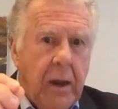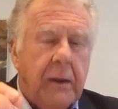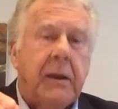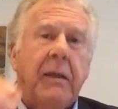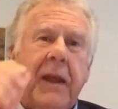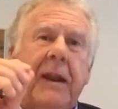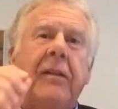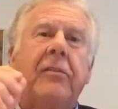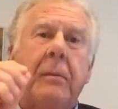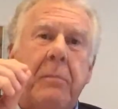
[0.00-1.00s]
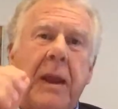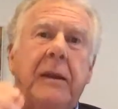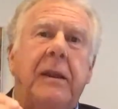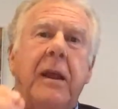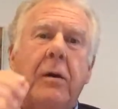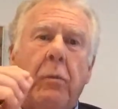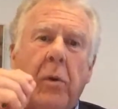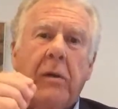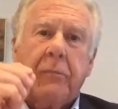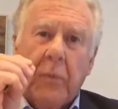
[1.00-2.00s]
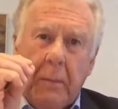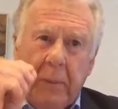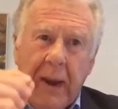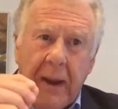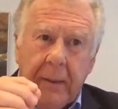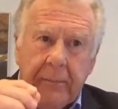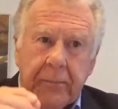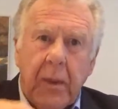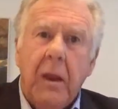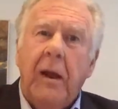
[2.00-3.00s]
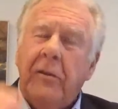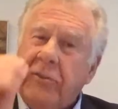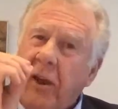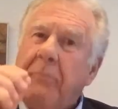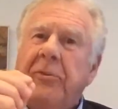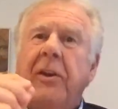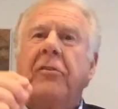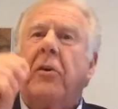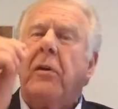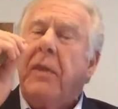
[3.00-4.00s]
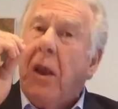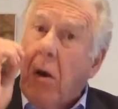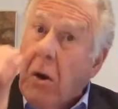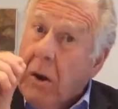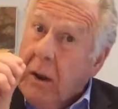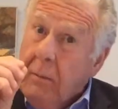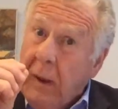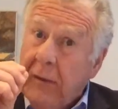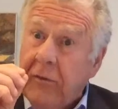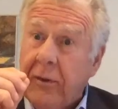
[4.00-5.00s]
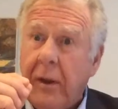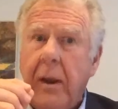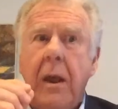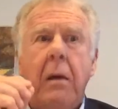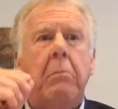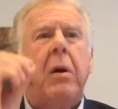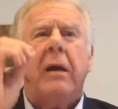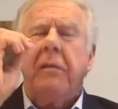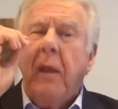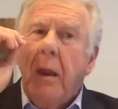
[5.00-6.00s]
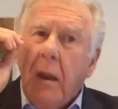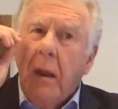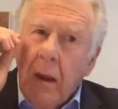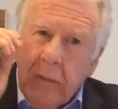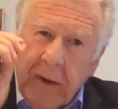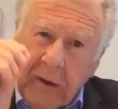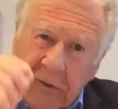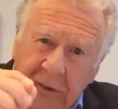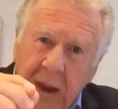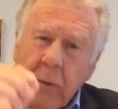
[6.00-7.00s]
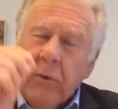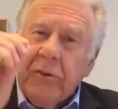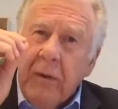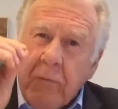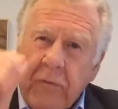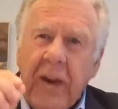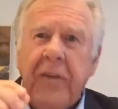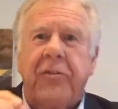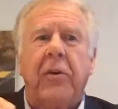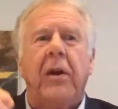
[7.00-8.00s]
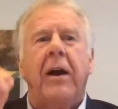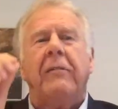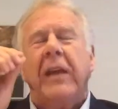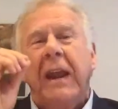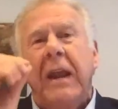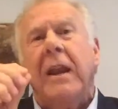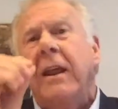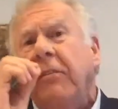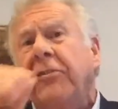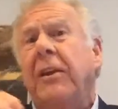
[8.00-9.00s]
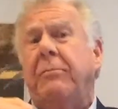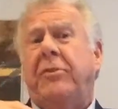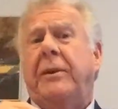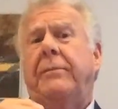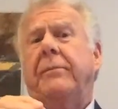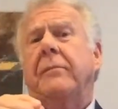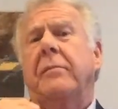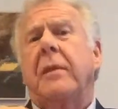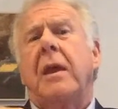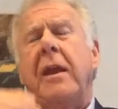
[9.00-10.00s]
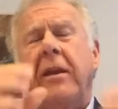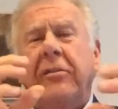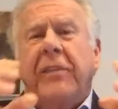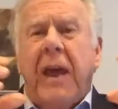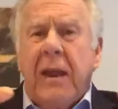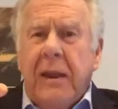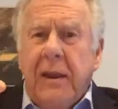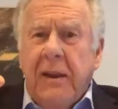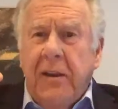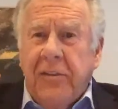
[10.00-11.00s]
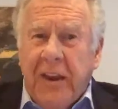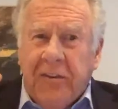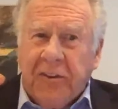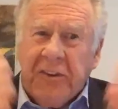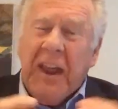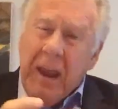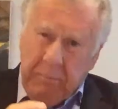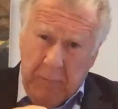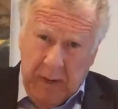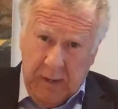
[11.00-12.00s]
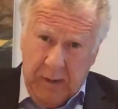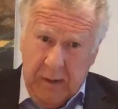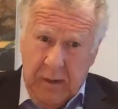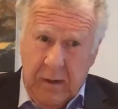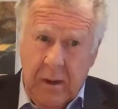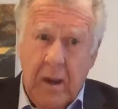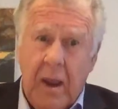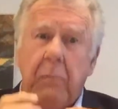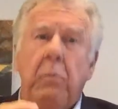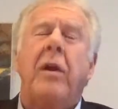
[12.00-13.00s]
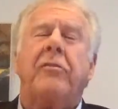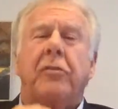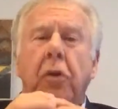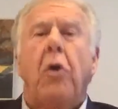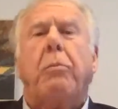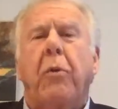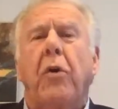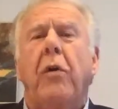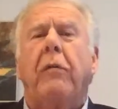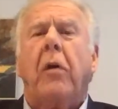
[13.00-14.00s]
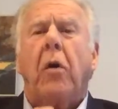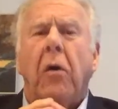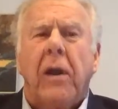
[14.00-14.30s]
Now, that is a big deal worth repeating. Assumptions are the arguments, but the distinguishing feature of any assumption is that it is a statement in which no proof or